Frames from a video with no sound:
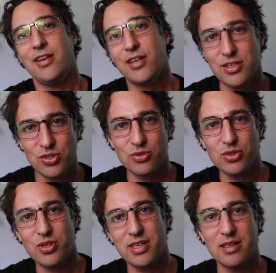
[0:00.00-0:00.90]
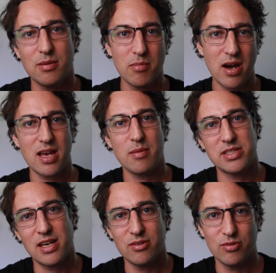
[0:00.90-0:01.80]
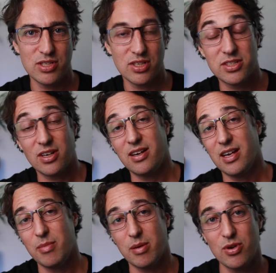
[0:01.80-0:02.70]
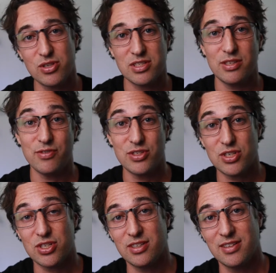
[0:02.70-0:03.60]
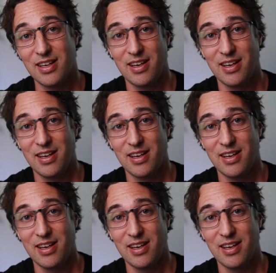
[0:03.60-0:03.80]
In case you're new here, my name is Hayden Richards. I am an emergency physician,